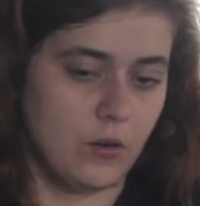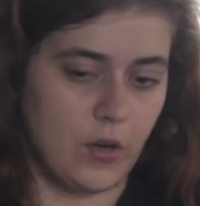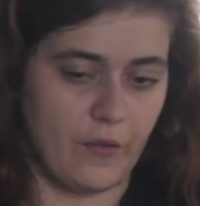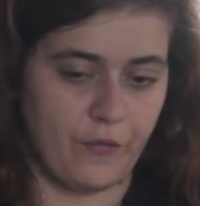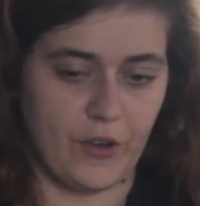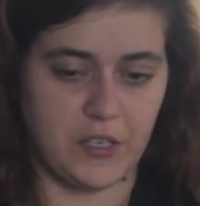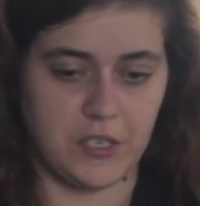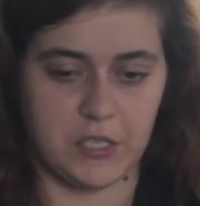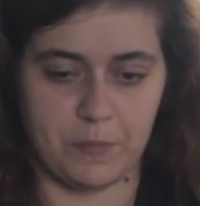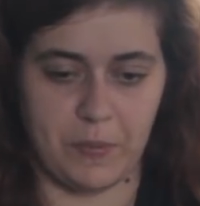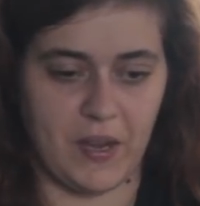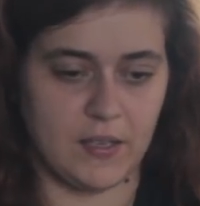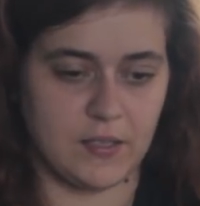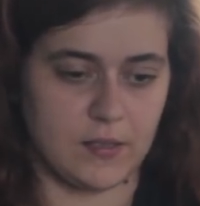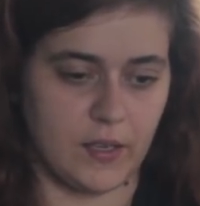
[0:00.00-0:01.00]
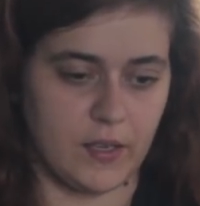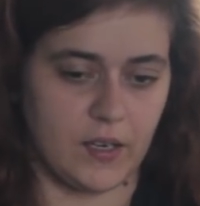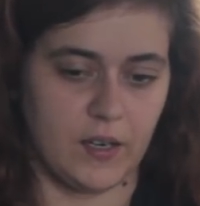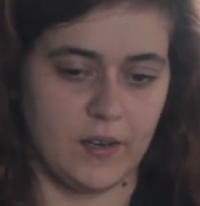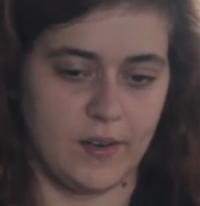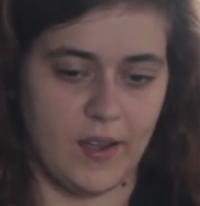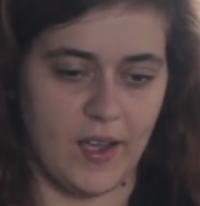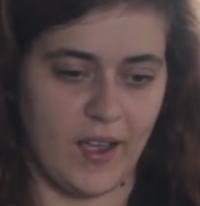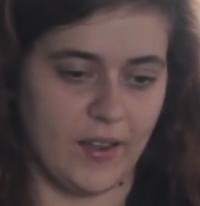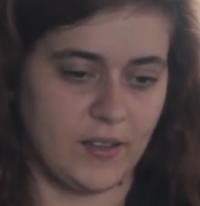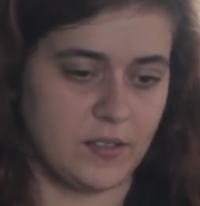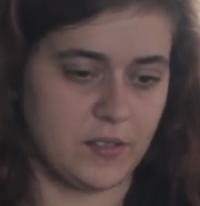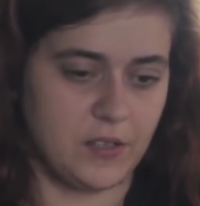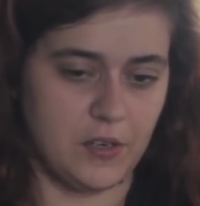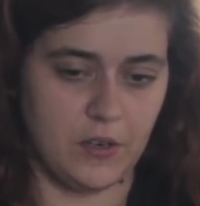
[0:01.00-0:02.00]
if I just pass like an
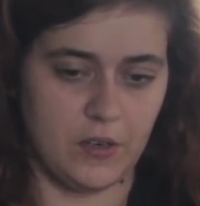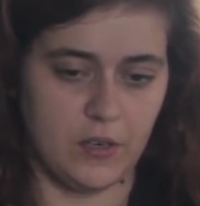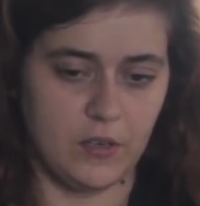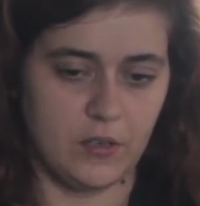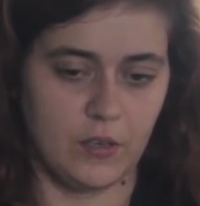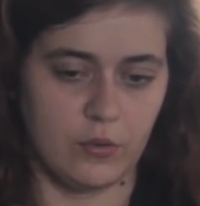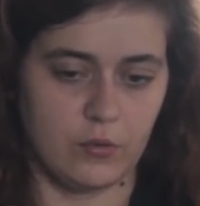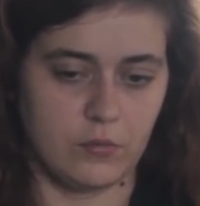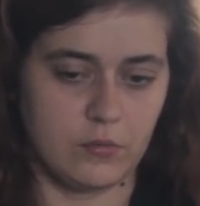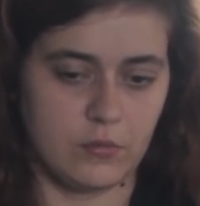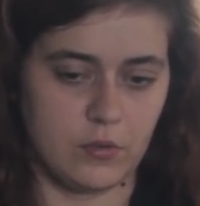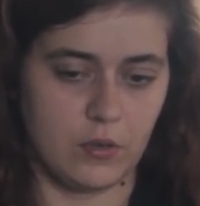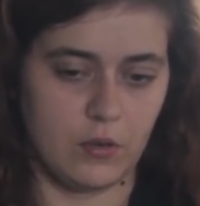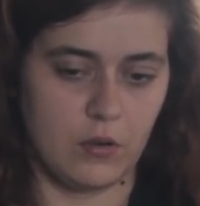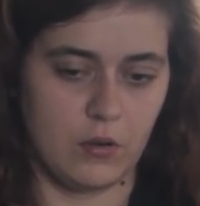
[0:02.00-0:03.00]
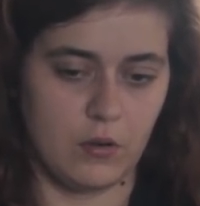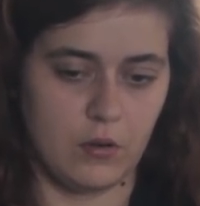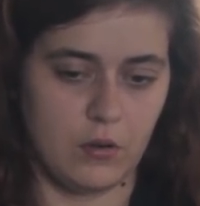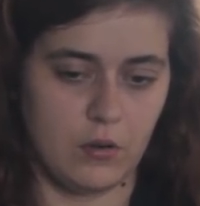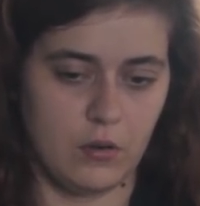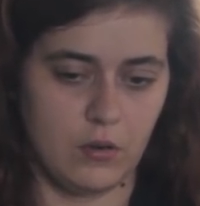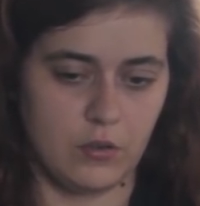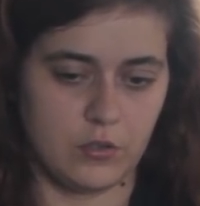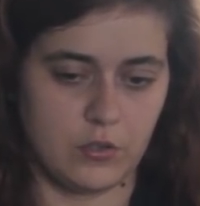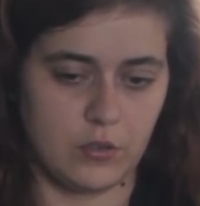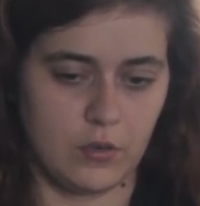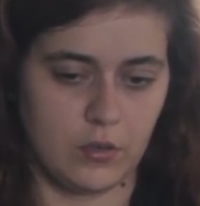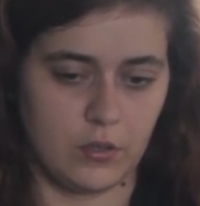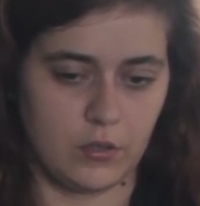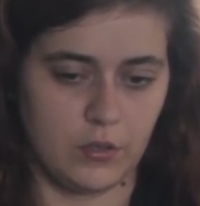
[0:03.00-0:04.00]
S here, no,
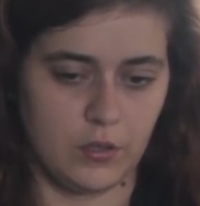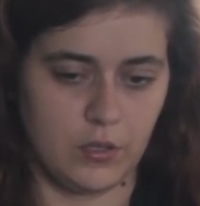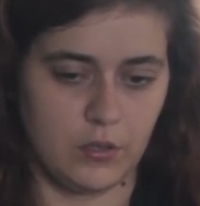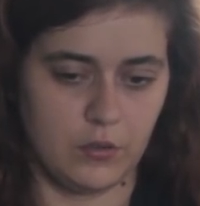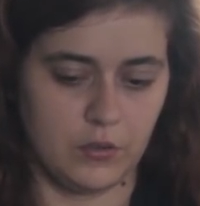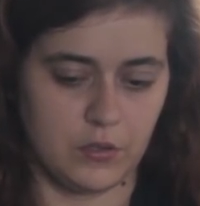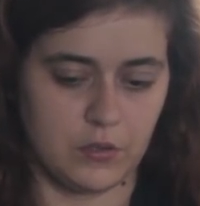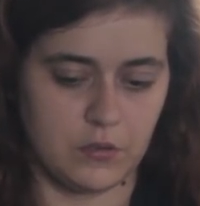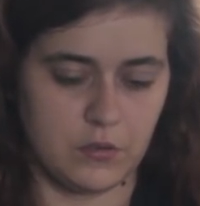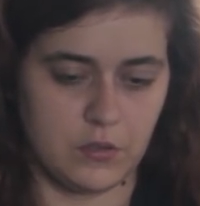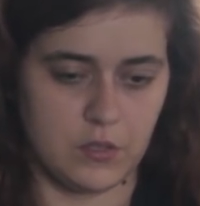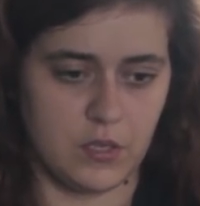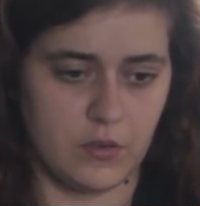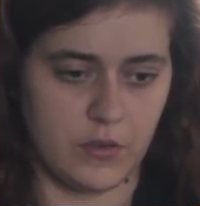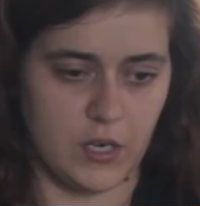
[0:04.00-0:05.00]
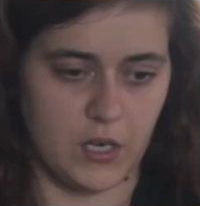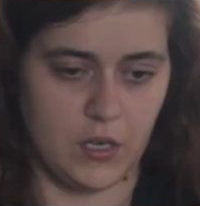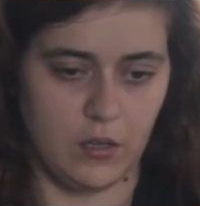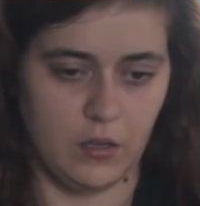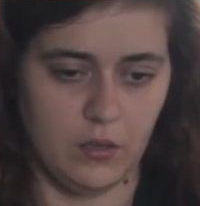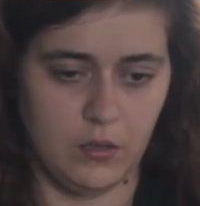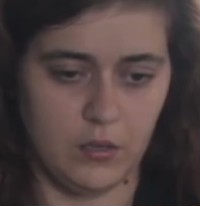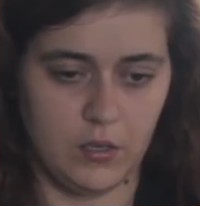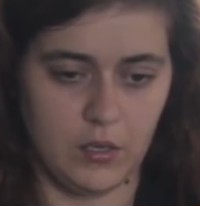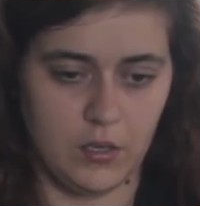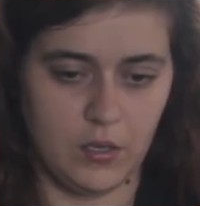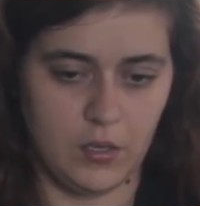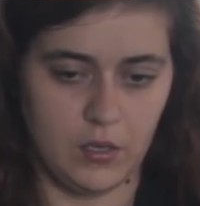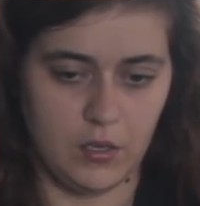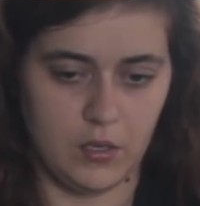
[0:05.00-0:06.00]
Sharknado, does it have an L?
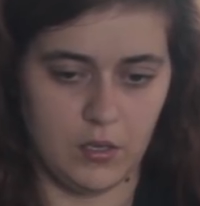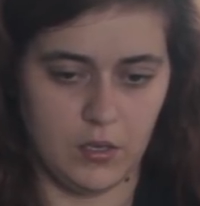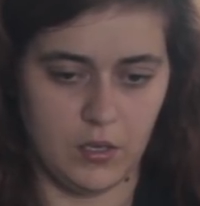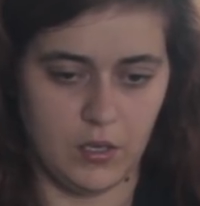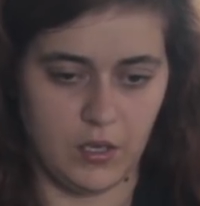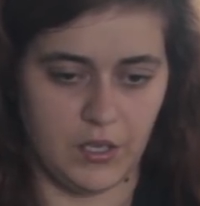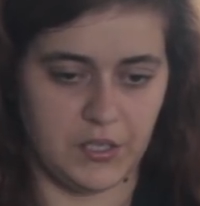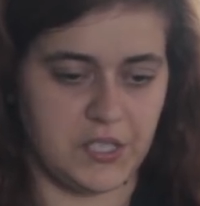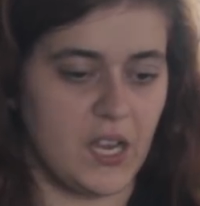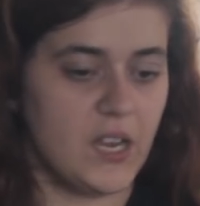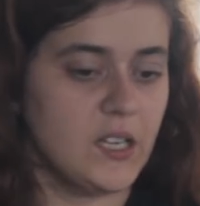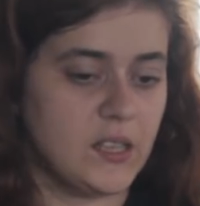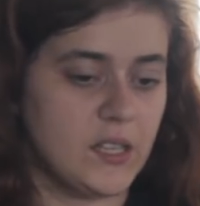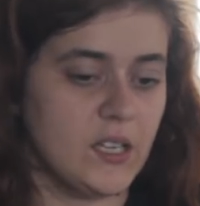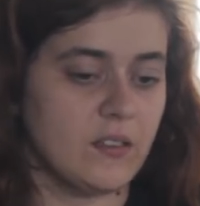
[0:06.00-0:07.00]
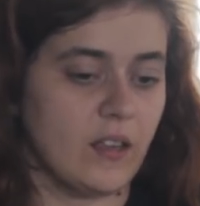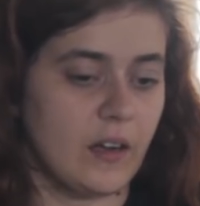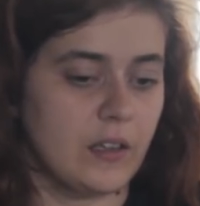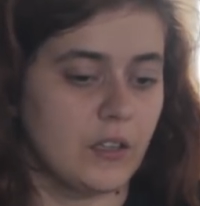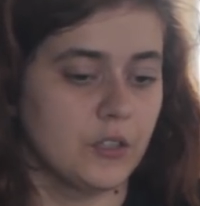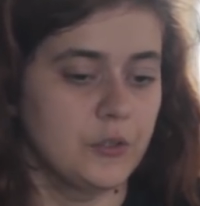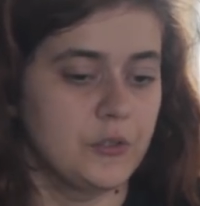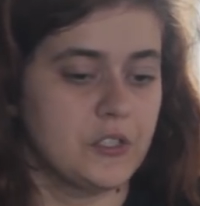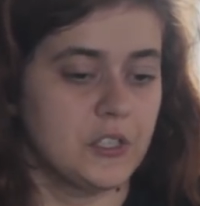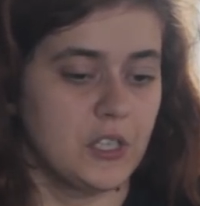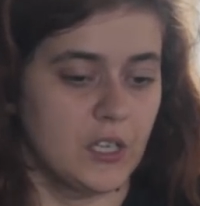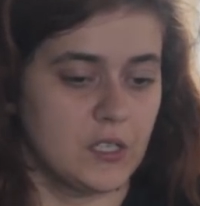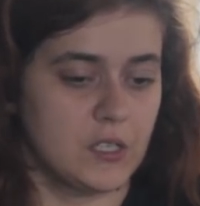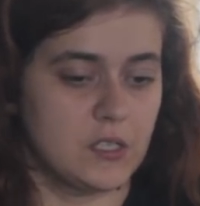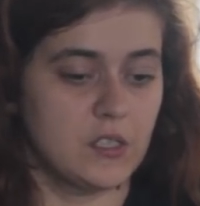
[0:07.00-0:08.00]
It's anything that includes
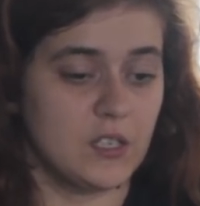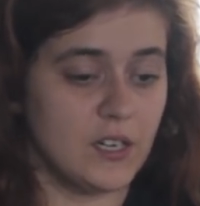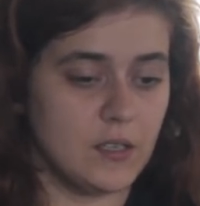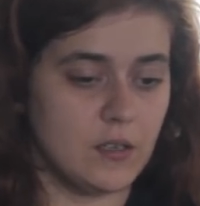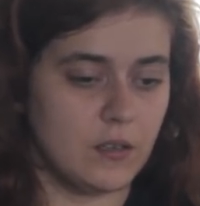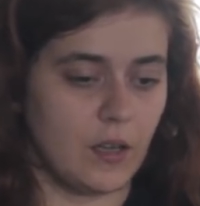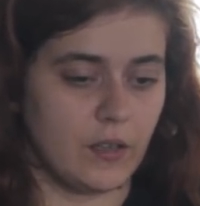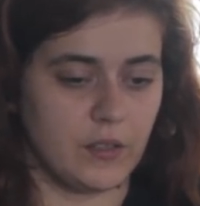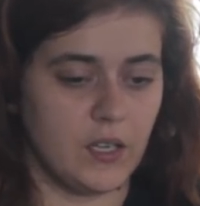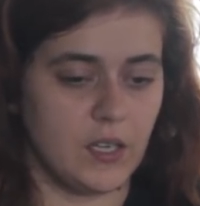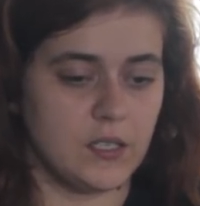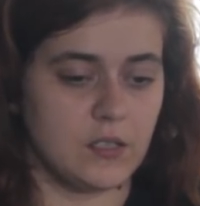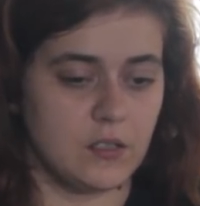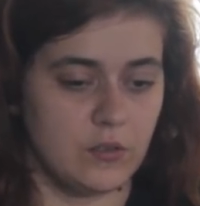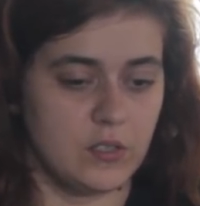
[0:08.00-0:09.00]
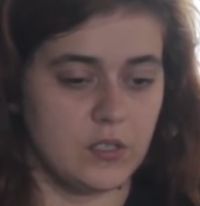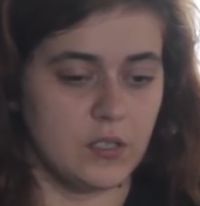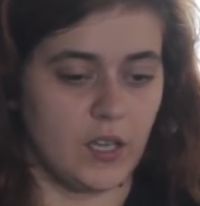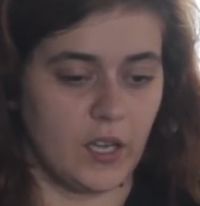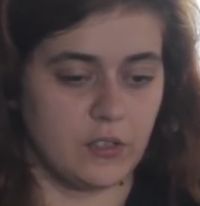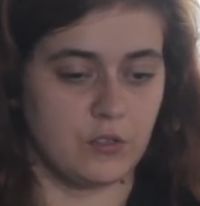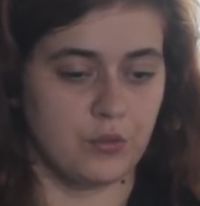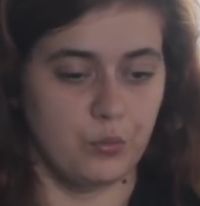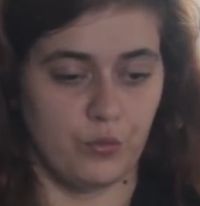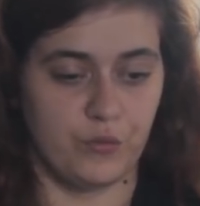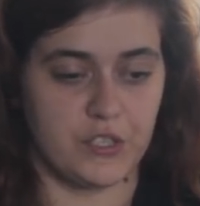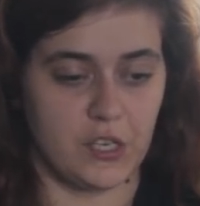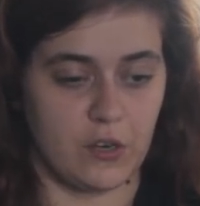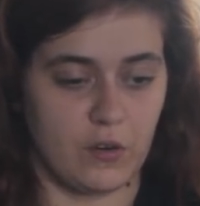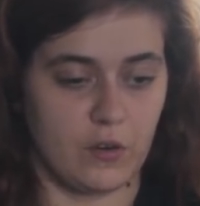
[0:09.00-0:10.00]
this. I think I seriously got two movies
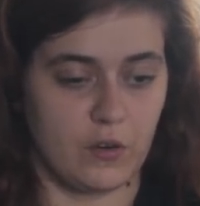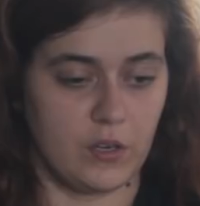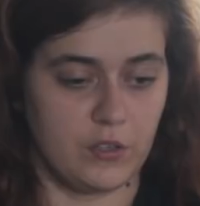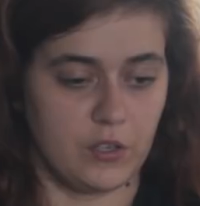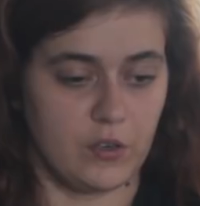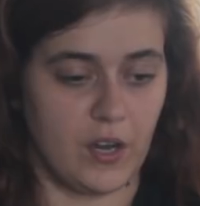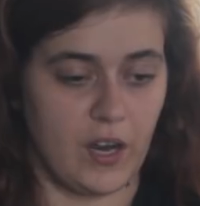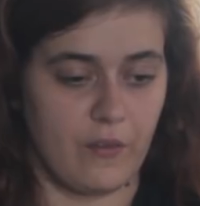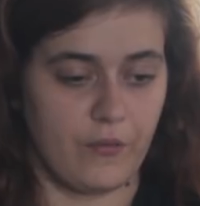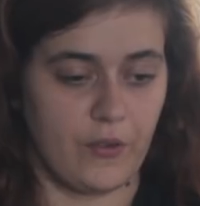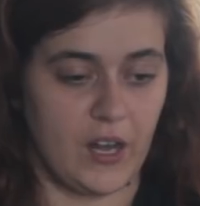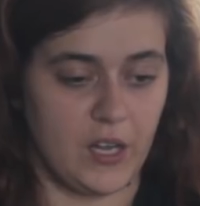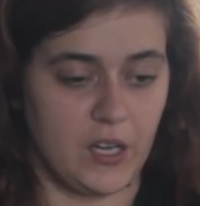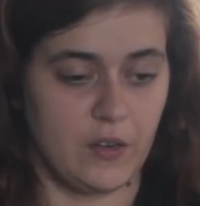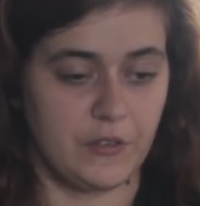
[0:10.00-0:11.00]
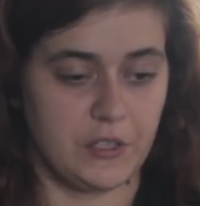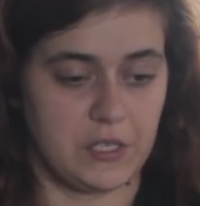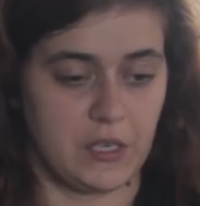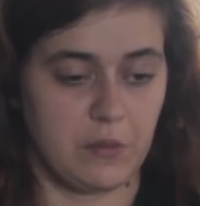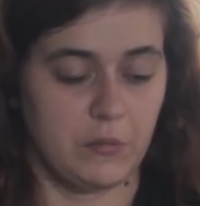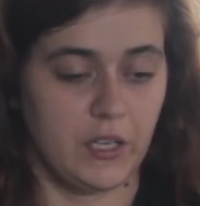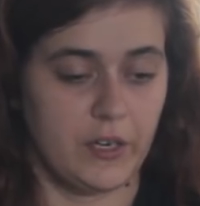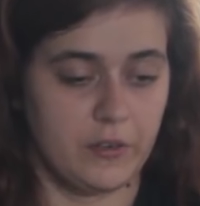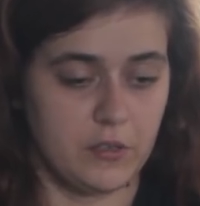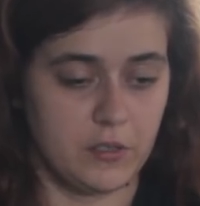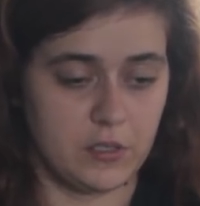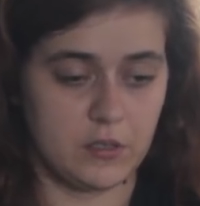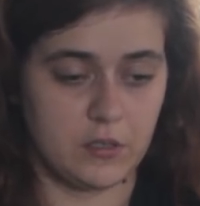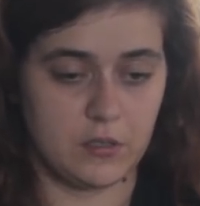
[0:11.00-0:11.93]
that don't have any of the same letters.